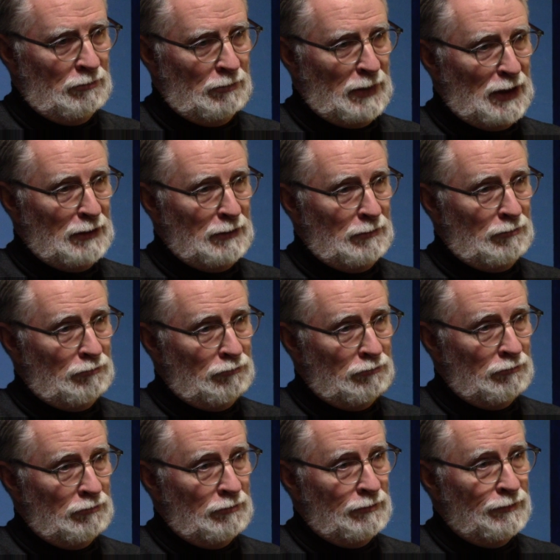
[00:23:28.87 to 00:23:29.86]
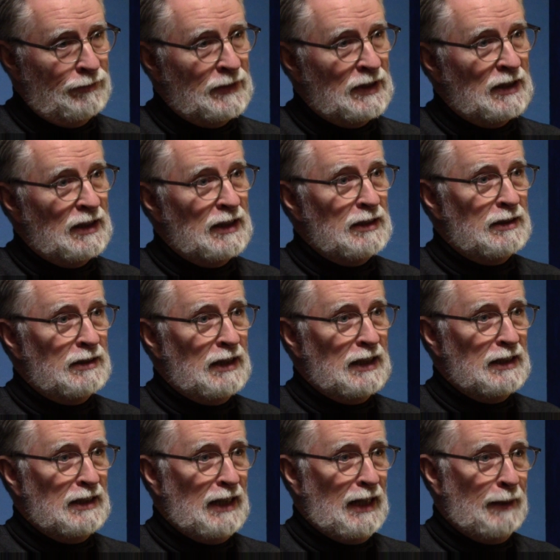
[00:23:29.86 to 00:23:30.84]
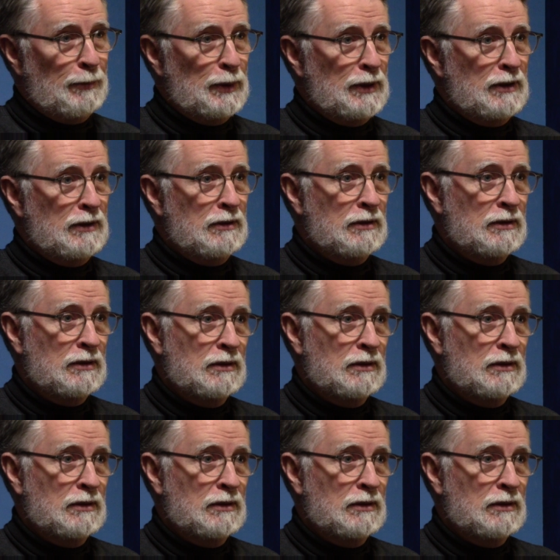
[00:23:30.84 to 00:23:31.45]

But these things happen.